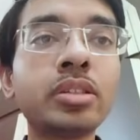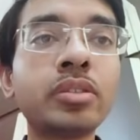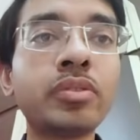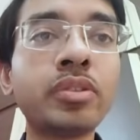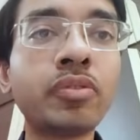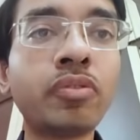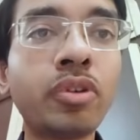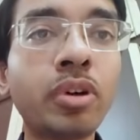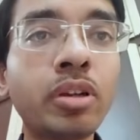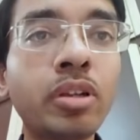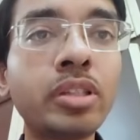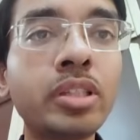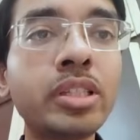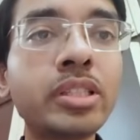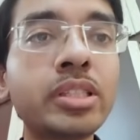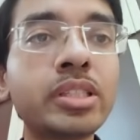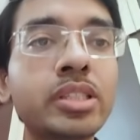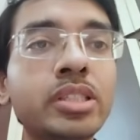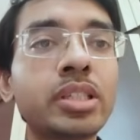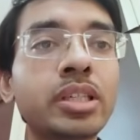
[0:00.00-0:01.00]
if you follow these
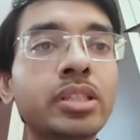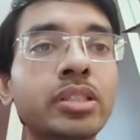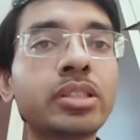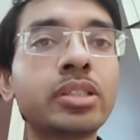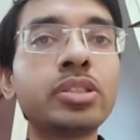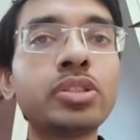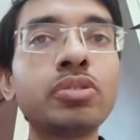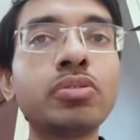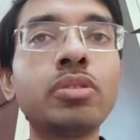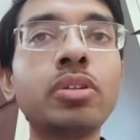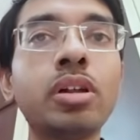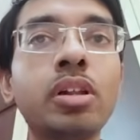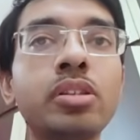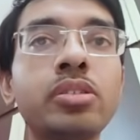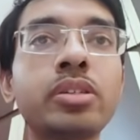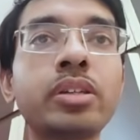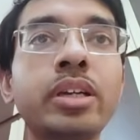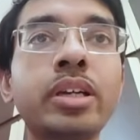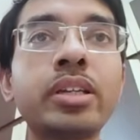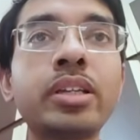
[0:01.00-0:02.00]
instructions, you will
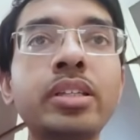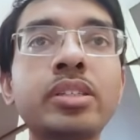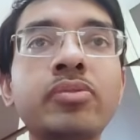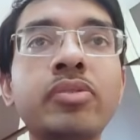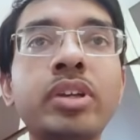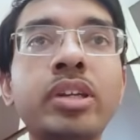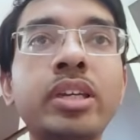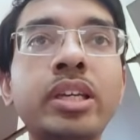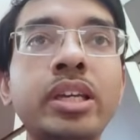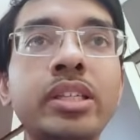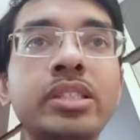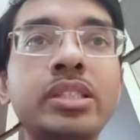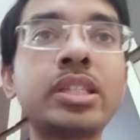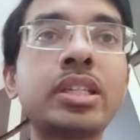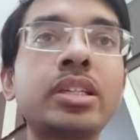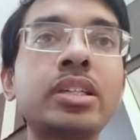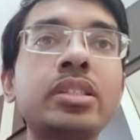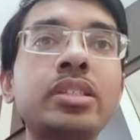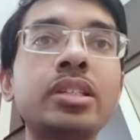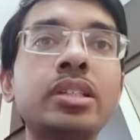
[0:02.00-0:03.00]
also get this
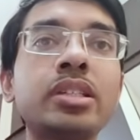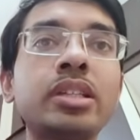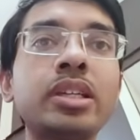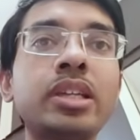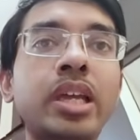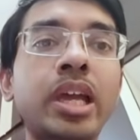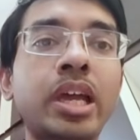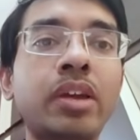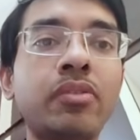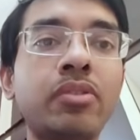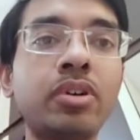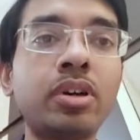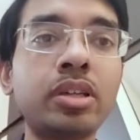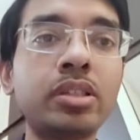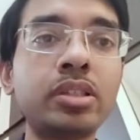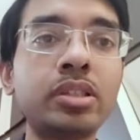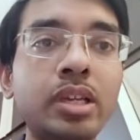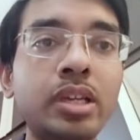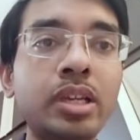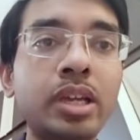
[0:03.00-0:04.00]
fantastic result that I have got,
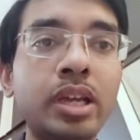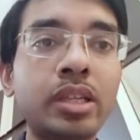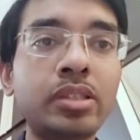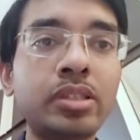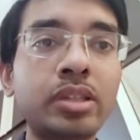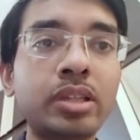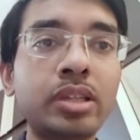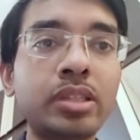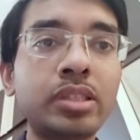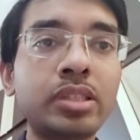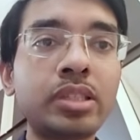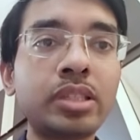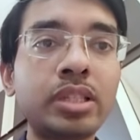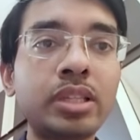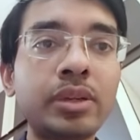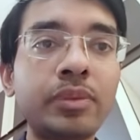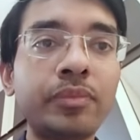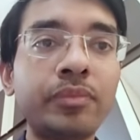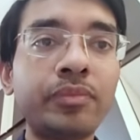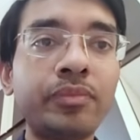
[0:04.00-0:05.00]
as you can
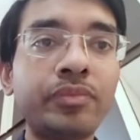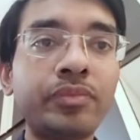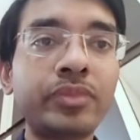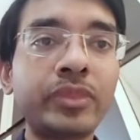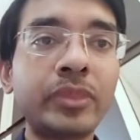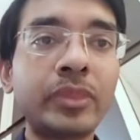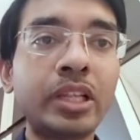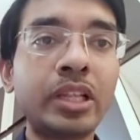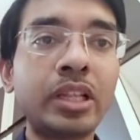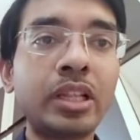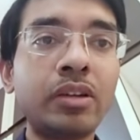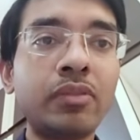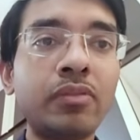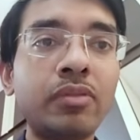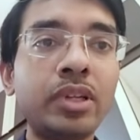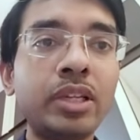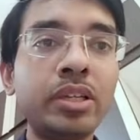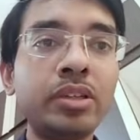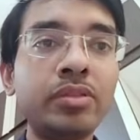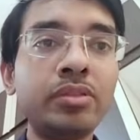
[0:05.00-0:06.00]
see in the
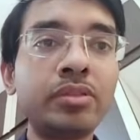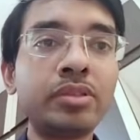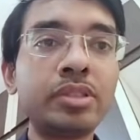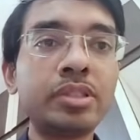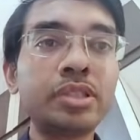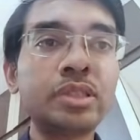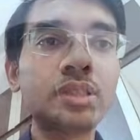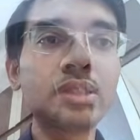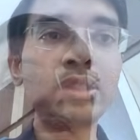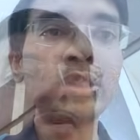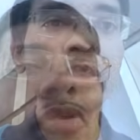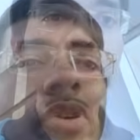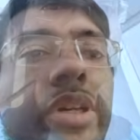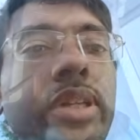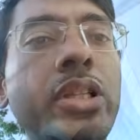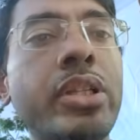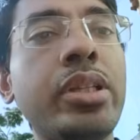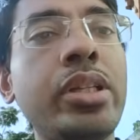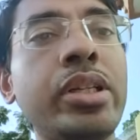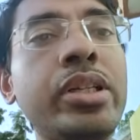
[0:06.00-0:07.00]
lovely roots.
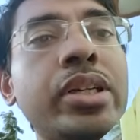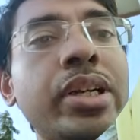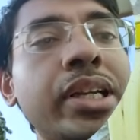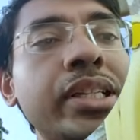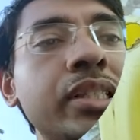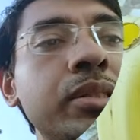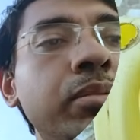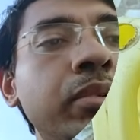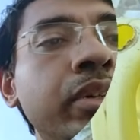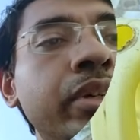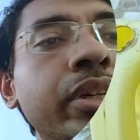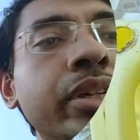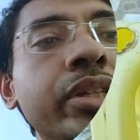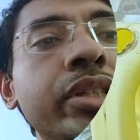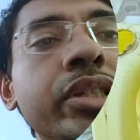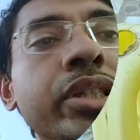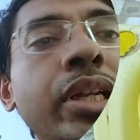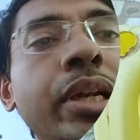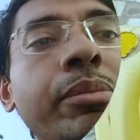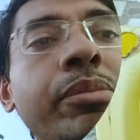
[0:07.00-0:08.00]
For the
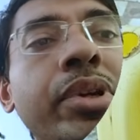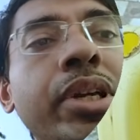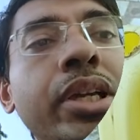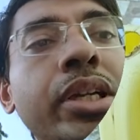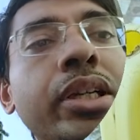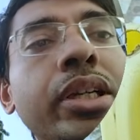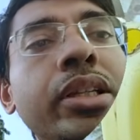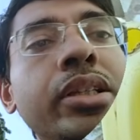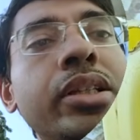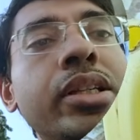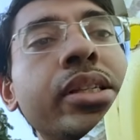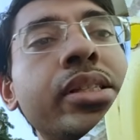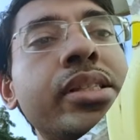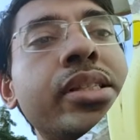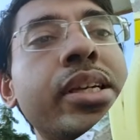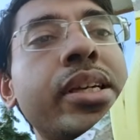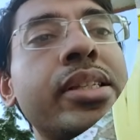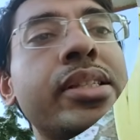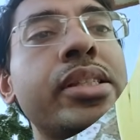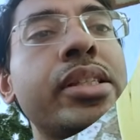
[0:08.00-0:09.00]
transplantation, I'm taking this
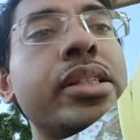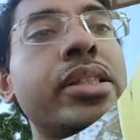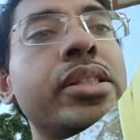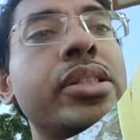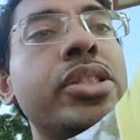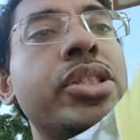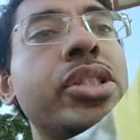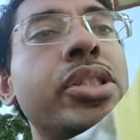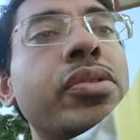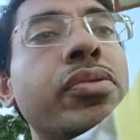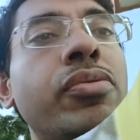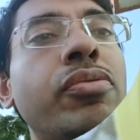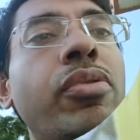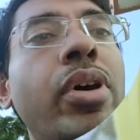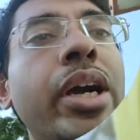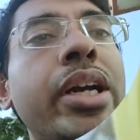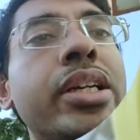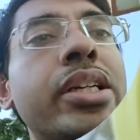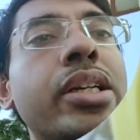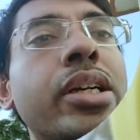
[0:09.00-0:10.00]
6-inch
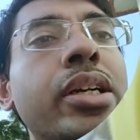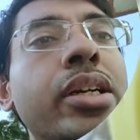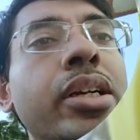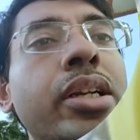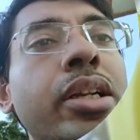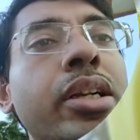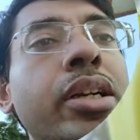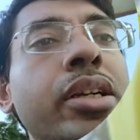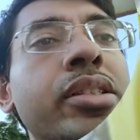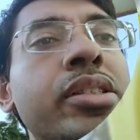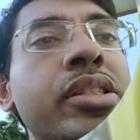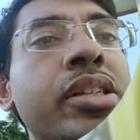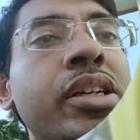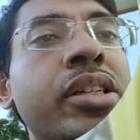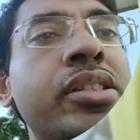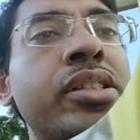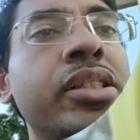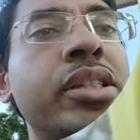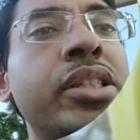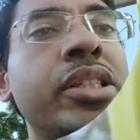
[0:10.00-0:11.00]
wide container,
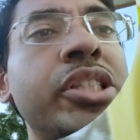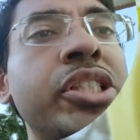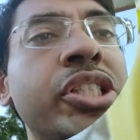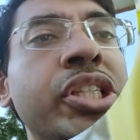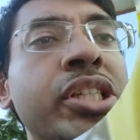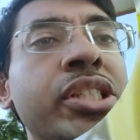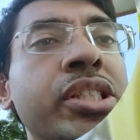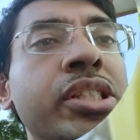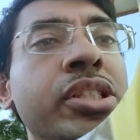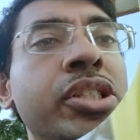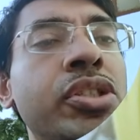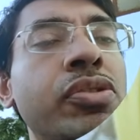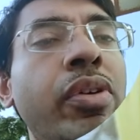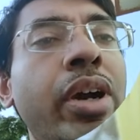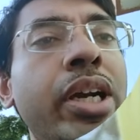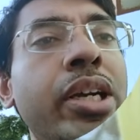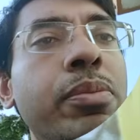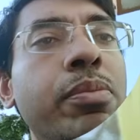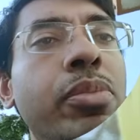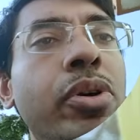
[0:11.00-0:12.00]
6-inch
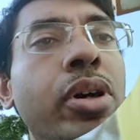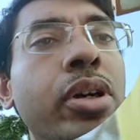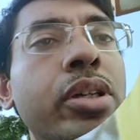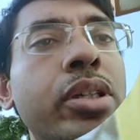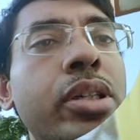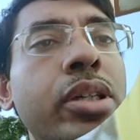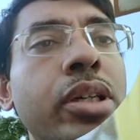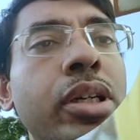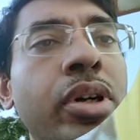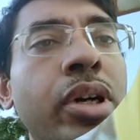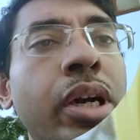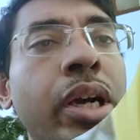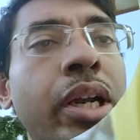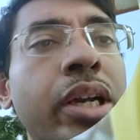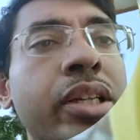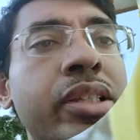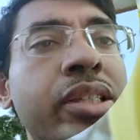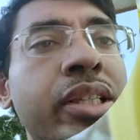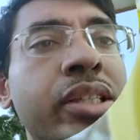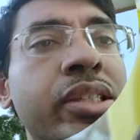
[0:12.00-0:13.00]
wide pot
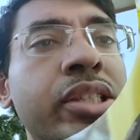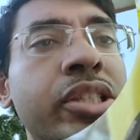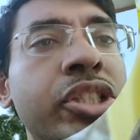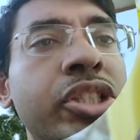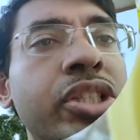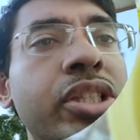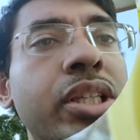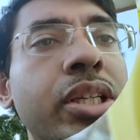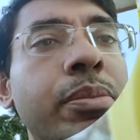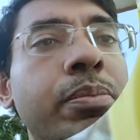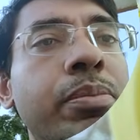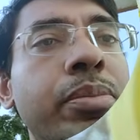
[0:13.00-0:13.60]
and 6-inch deep.